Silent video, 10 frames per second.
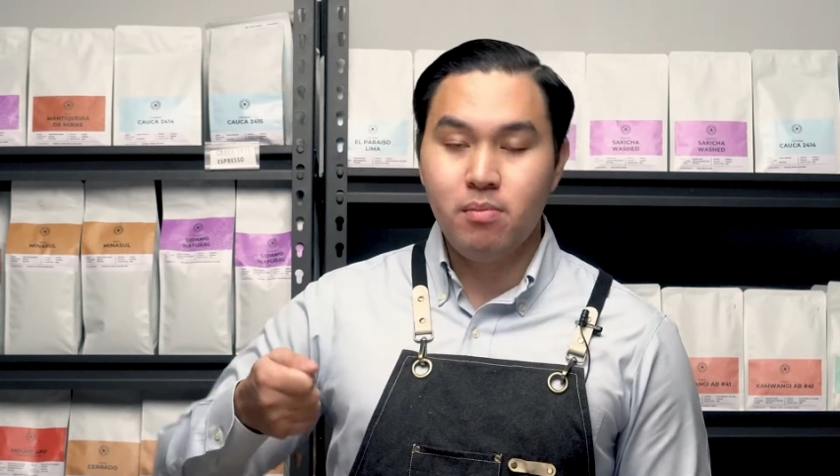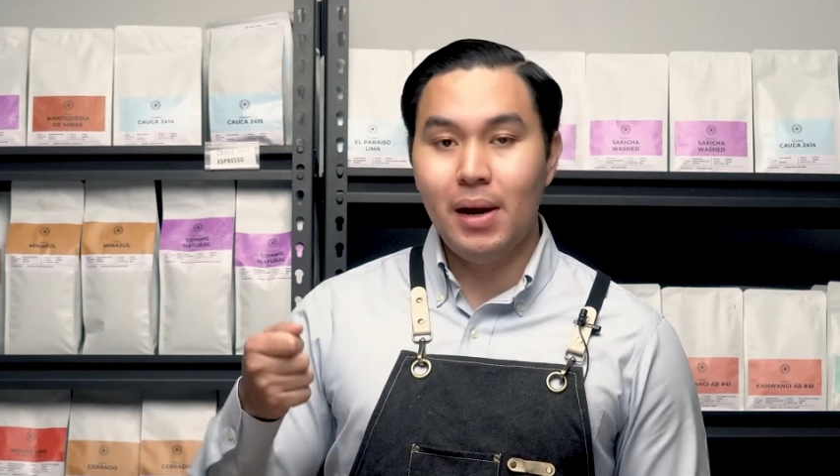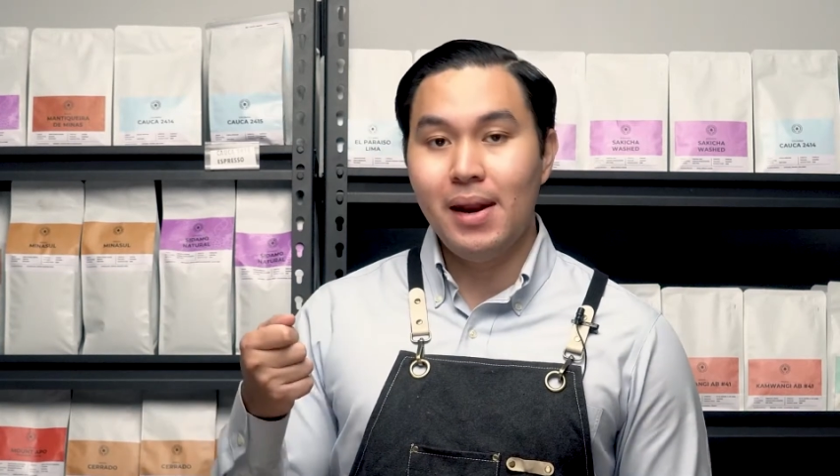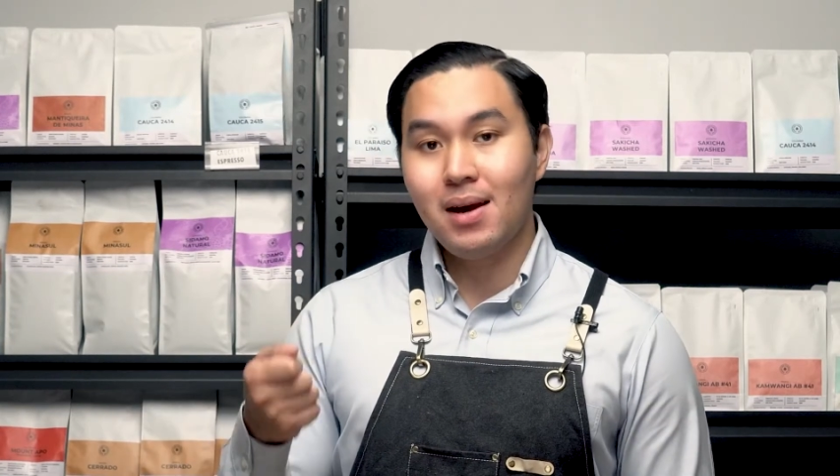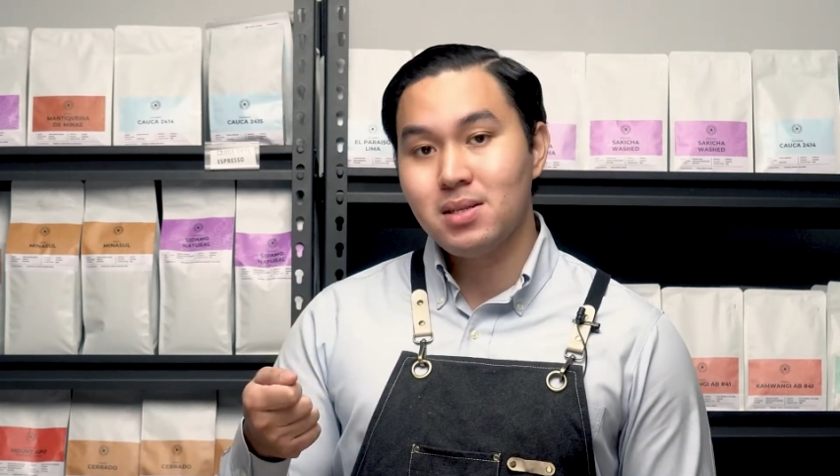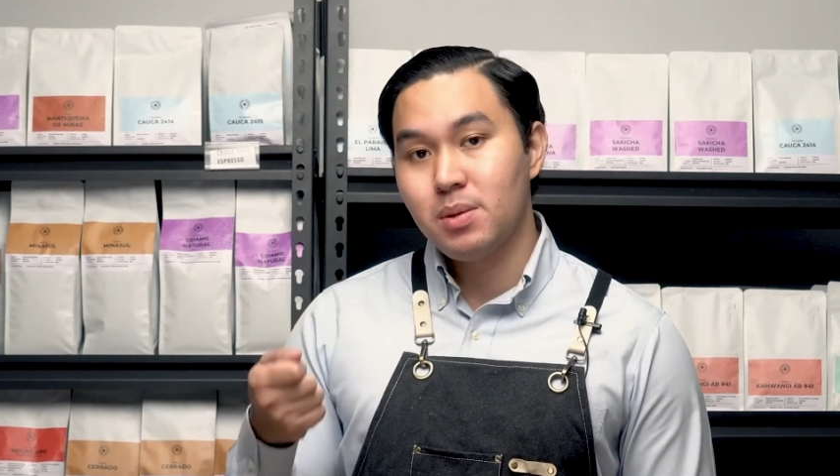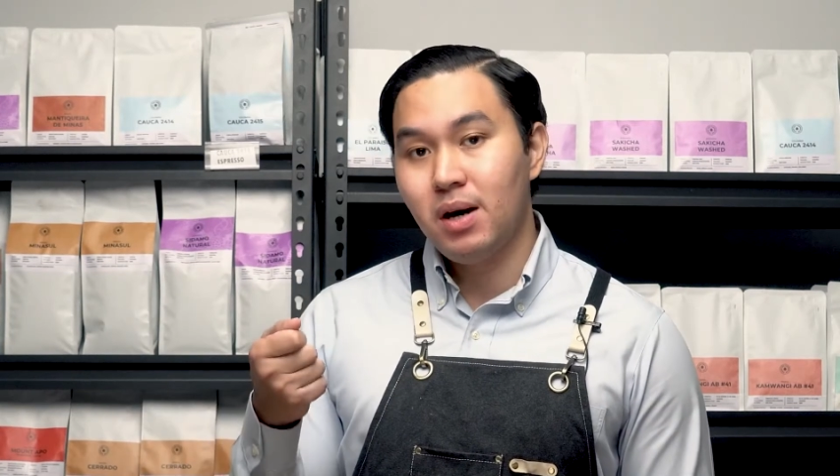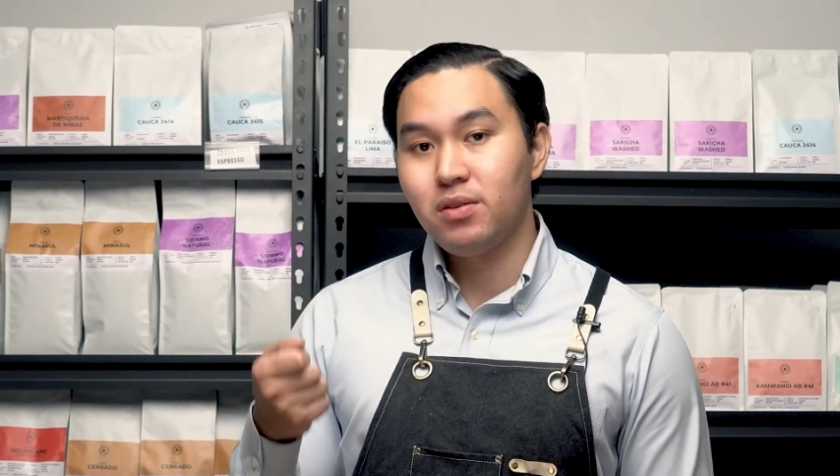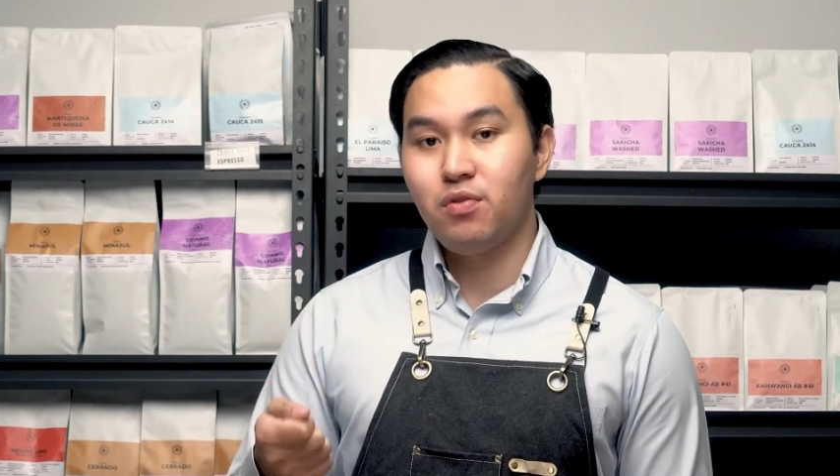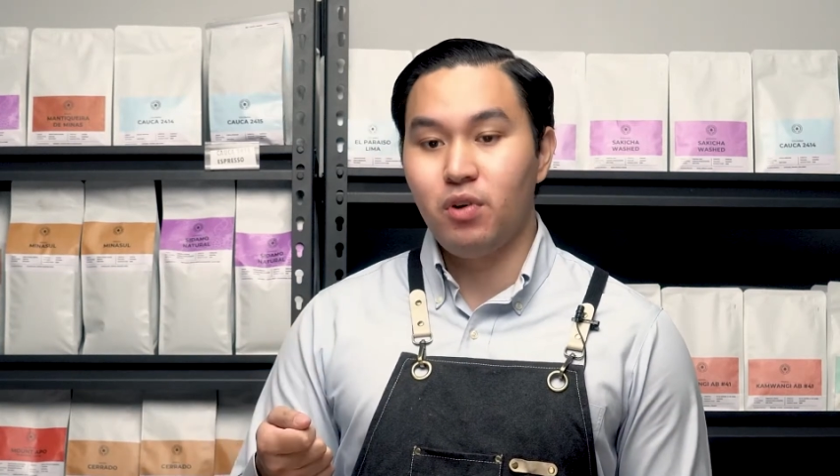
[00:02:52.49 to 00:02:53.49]
my next
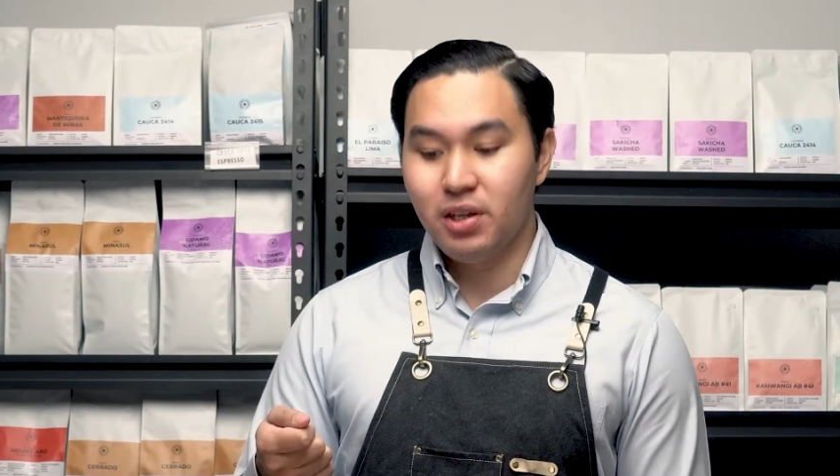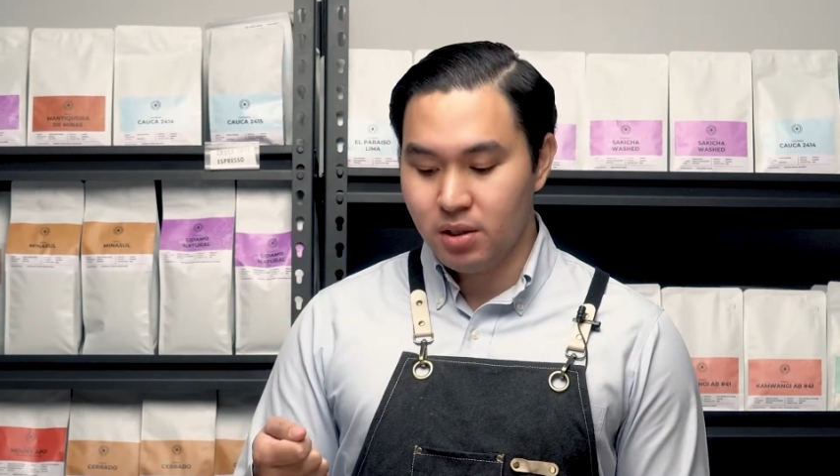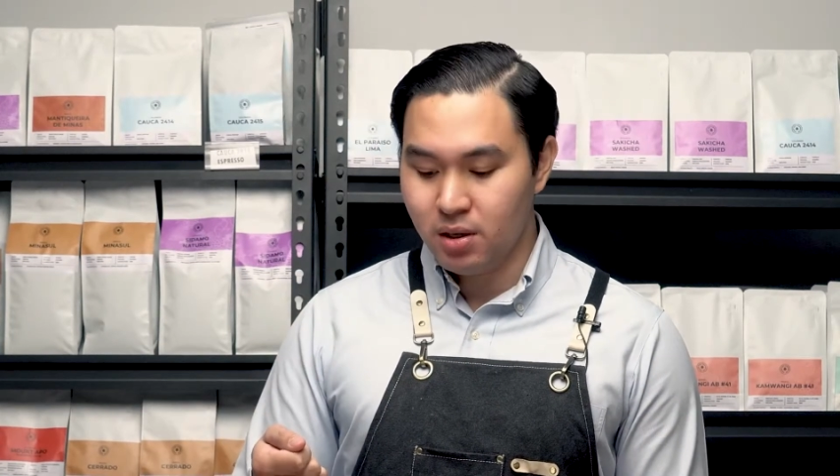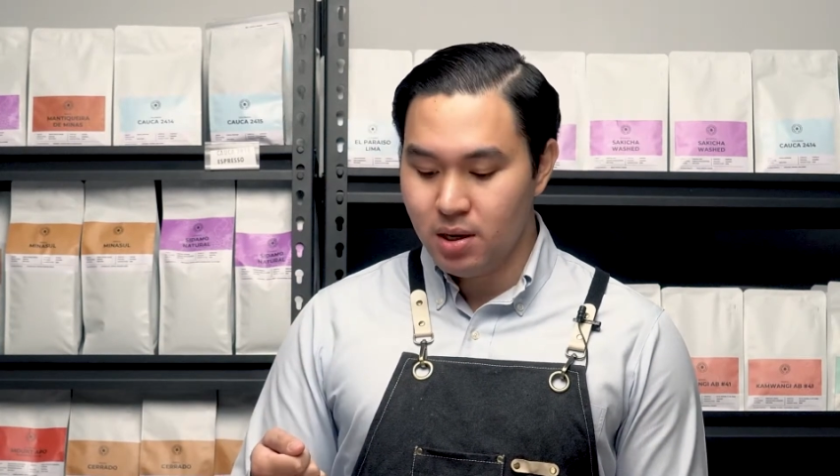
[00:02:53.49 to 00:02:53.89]
amount of water.